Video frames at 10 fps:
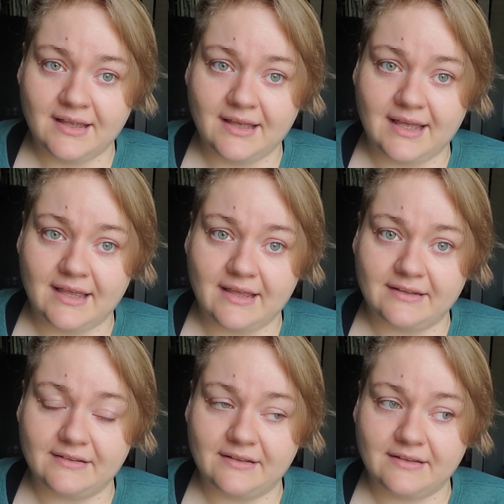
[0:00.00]

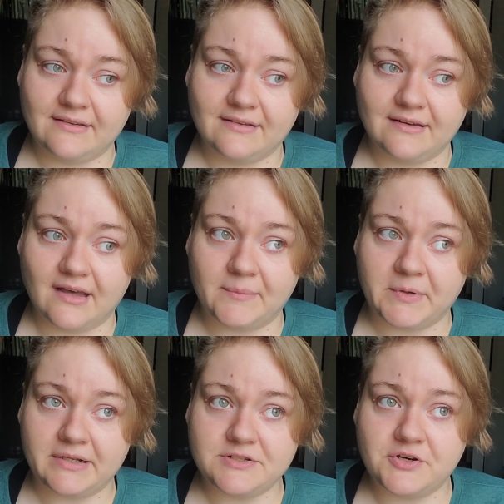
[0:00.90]
and I'm
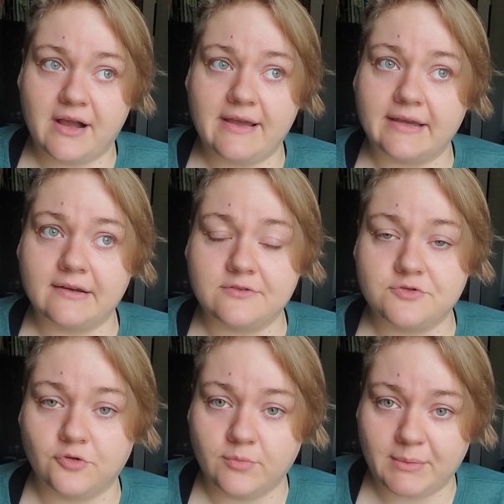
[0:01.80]
gonna try and
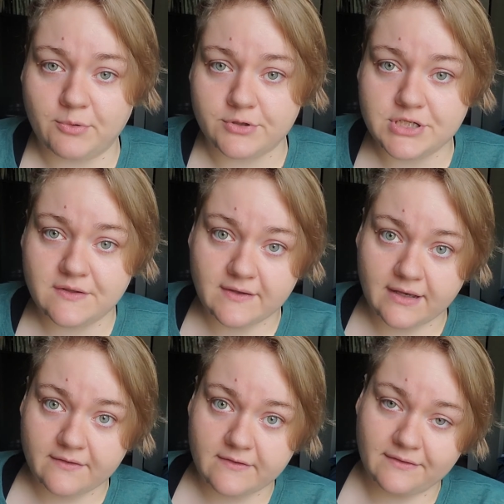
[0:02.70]
control my portion
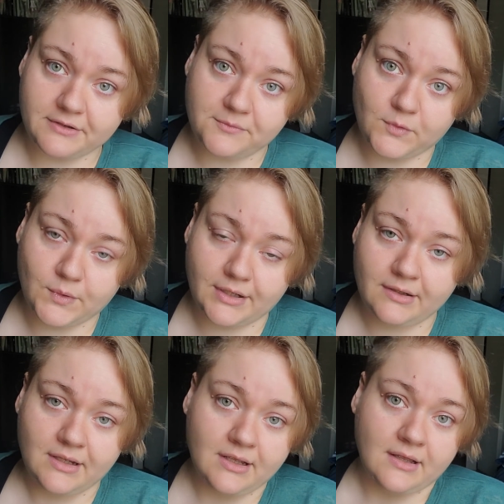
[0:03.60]
sizes a little more.
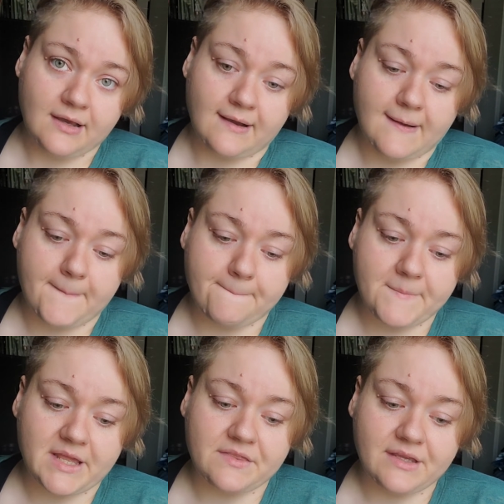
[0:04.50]

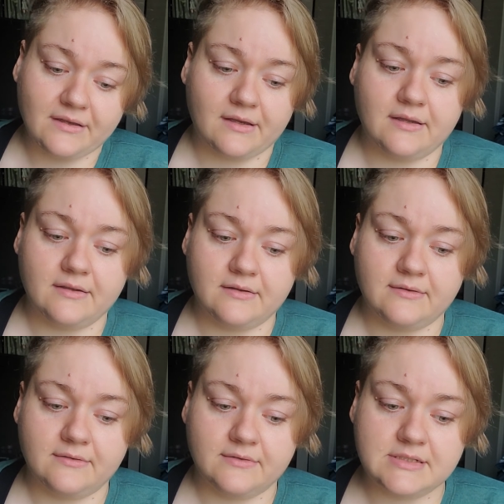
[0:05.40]
I think
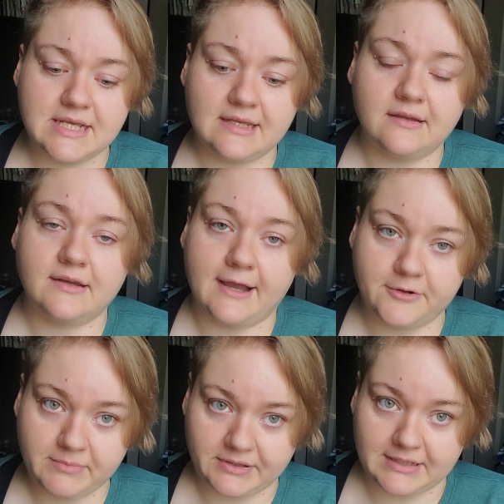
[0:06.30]
taking
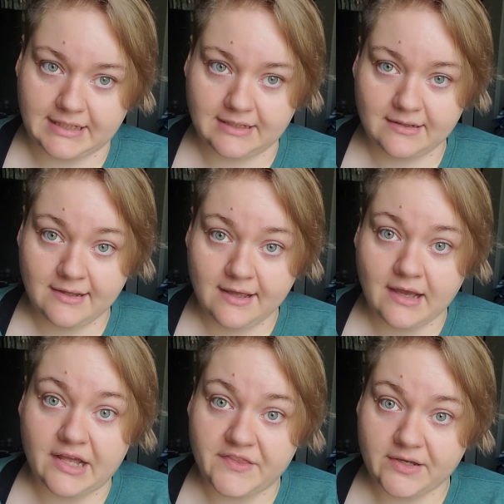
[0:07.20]
accountability,
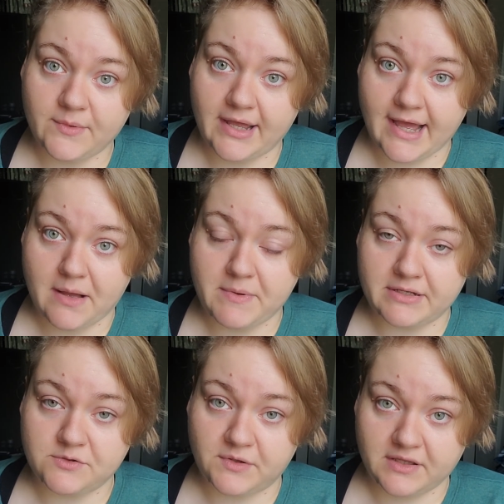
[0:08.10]
I think what
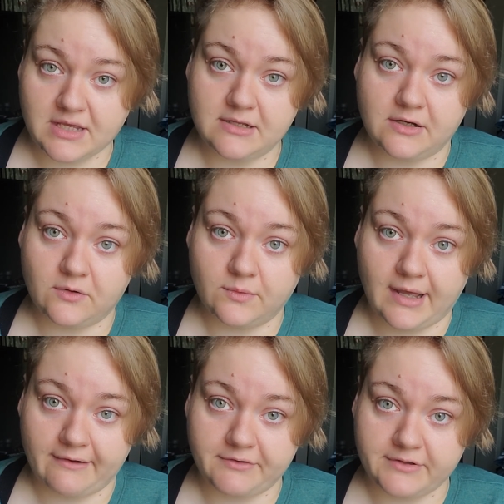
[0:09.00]
happened with keto
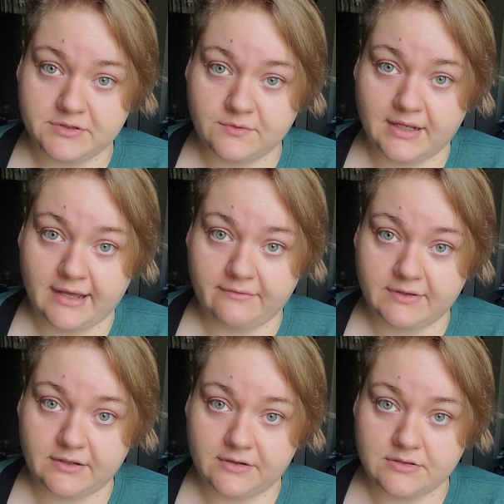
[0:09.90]
after the 2.5
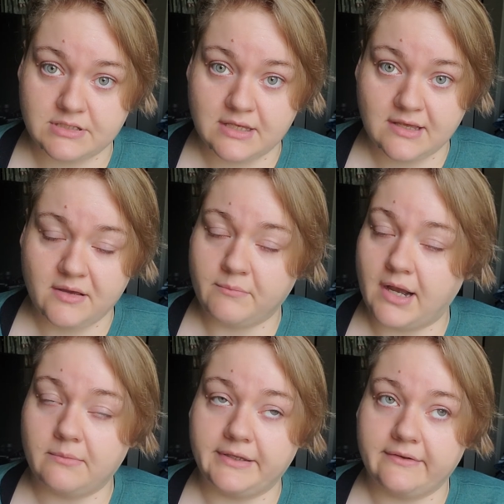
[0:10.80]
years,
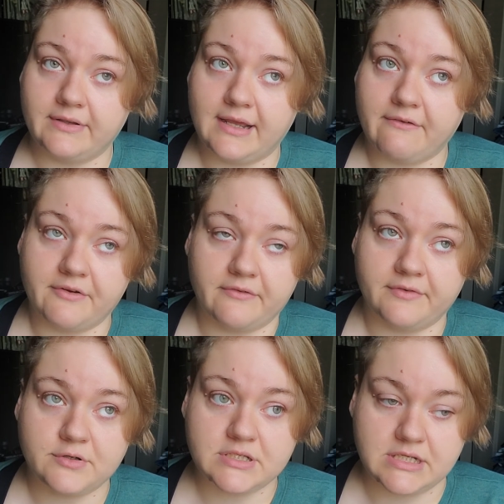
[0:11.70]
probably even after the
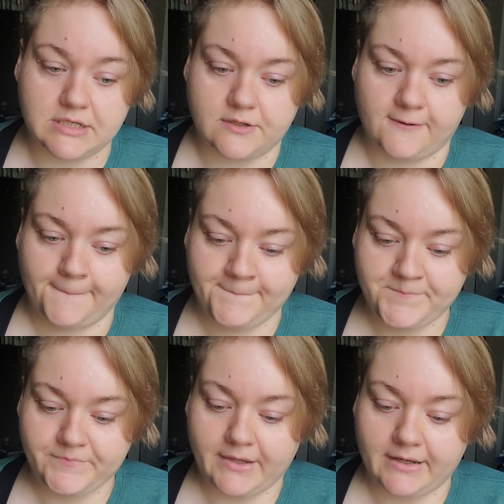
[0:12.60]
first year,
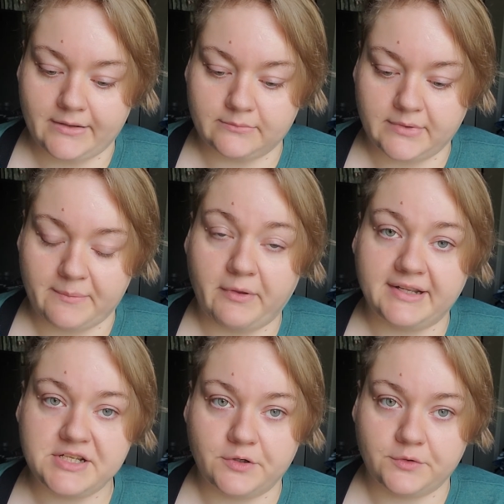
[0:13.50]
I
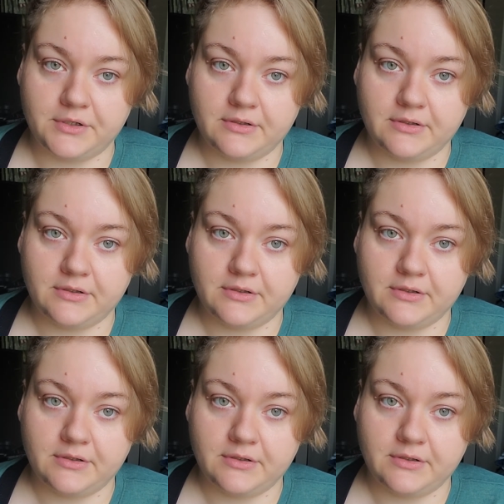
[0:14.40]
plateaued.